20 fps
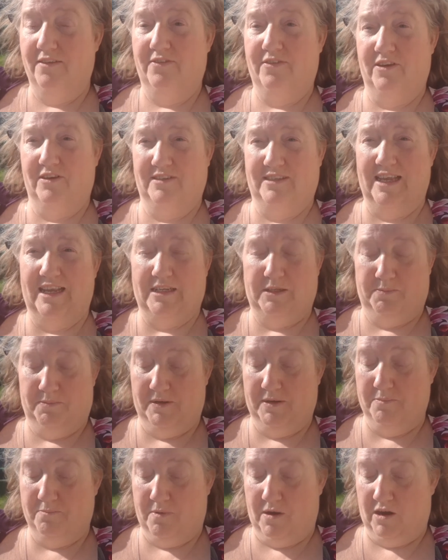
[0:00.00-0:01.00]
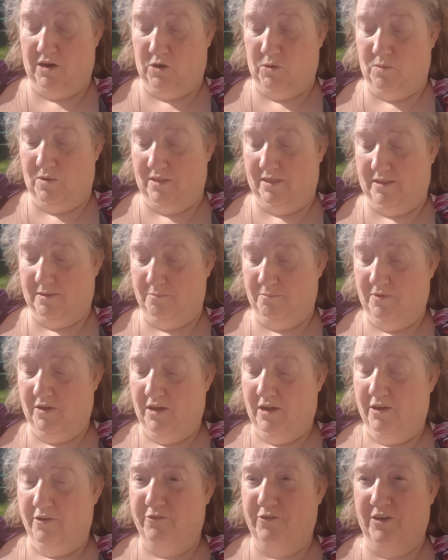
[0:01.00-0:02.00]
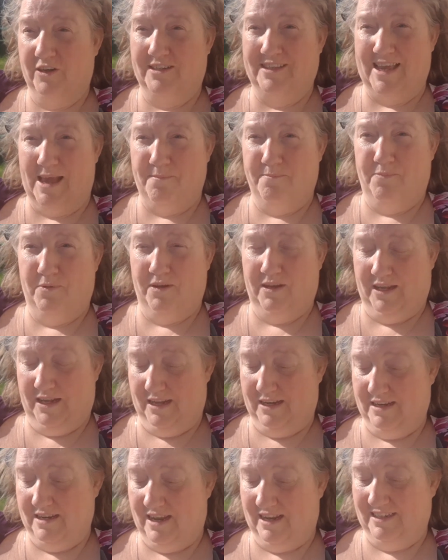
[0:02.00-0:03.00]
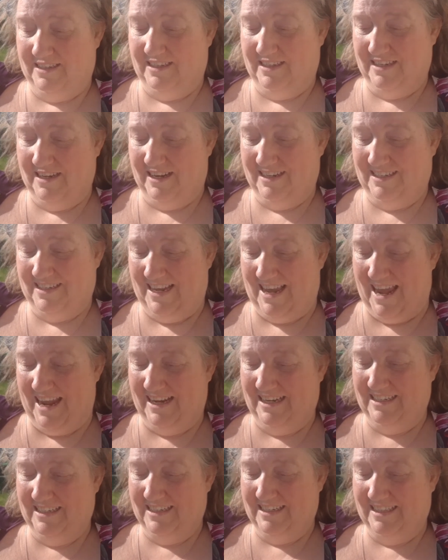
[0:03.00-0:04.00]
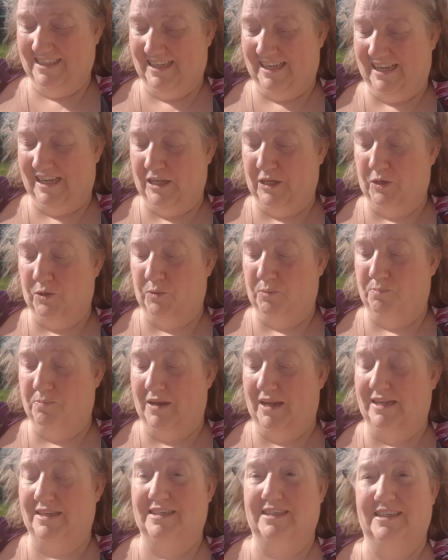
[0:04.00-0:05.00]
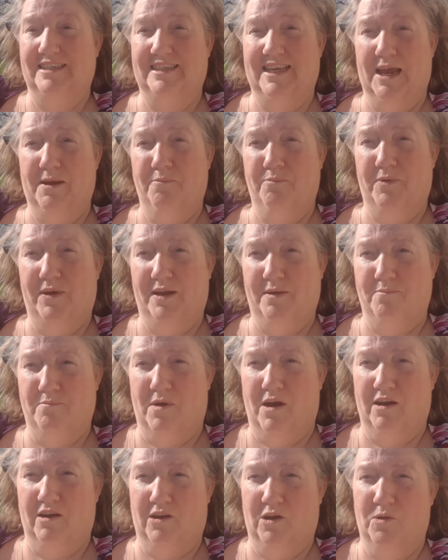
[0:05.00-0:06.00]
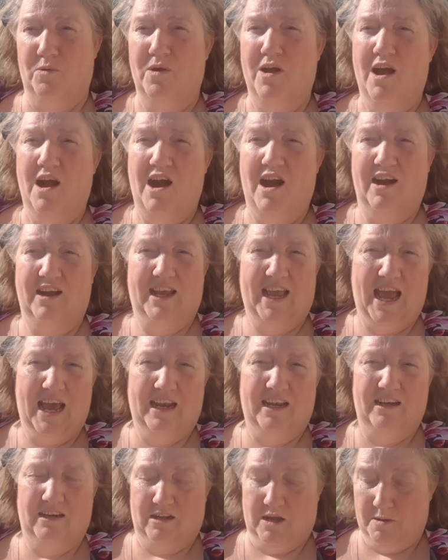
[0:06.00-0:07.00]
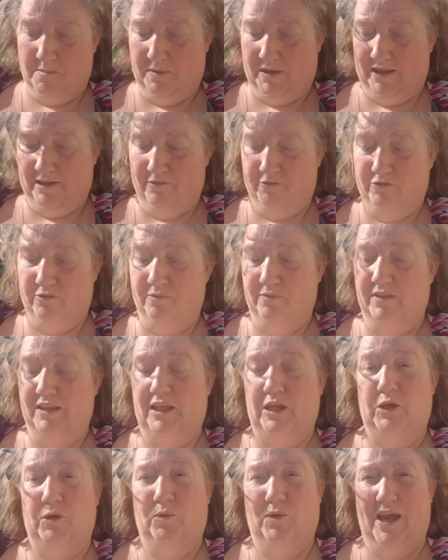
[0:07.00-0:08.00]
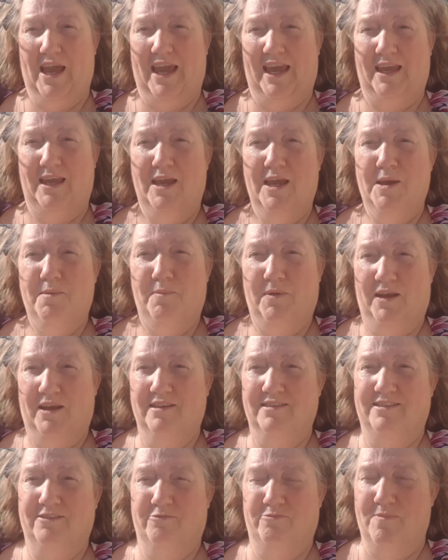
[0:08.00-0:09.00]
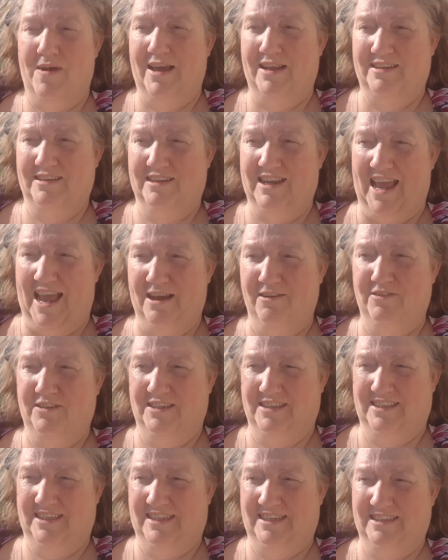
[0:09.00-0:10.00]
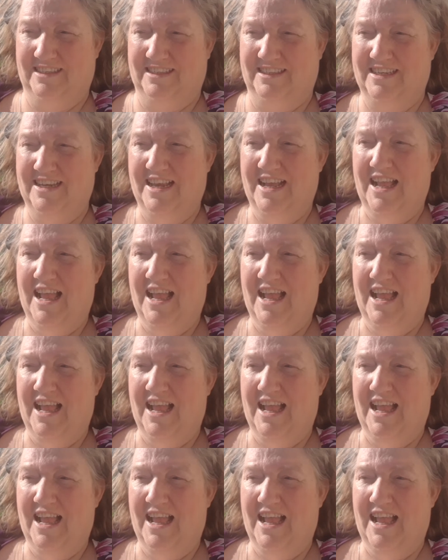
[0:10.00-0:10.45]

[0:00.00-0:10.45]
There's said to be an embargo on them. For example, in 1998, the EU placed a temporary embargo on cattle coming in from the UK because of mad cow disease.